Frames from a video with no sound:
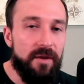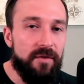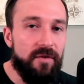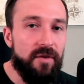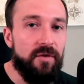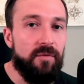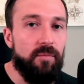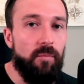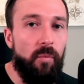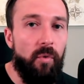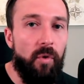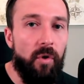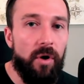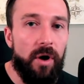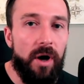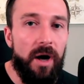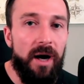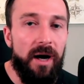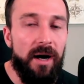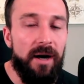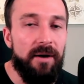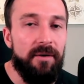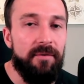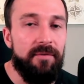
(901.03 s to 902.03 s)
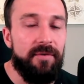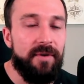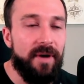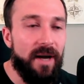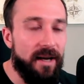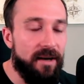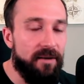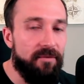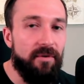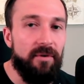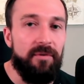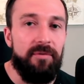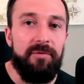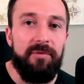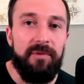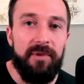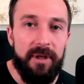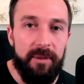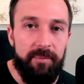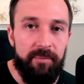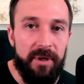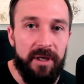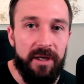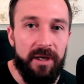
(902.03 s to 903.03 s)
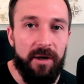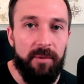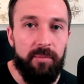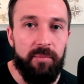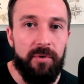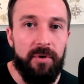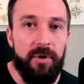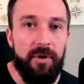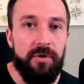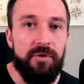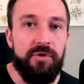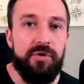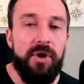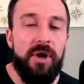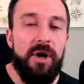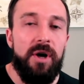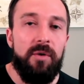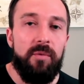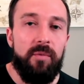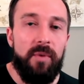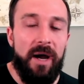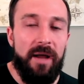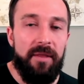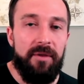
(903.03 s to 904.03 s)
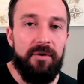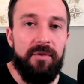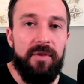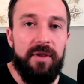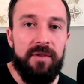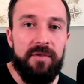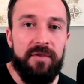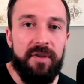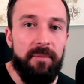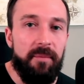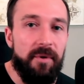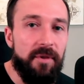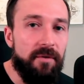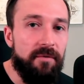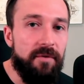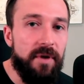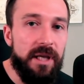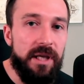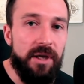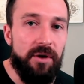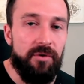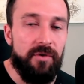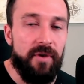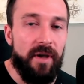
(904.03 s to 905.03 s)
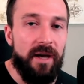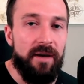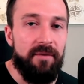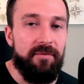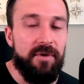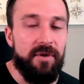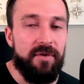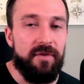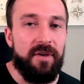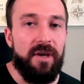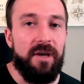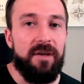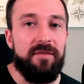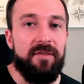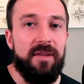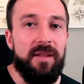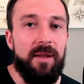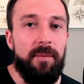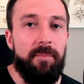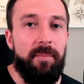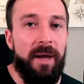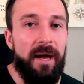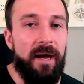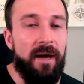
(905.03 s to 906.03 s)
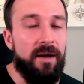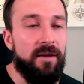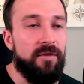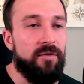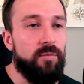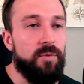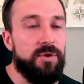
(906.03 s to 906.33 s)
is more of kind of a flipping approach rather than some of the videos I've discussed in the past,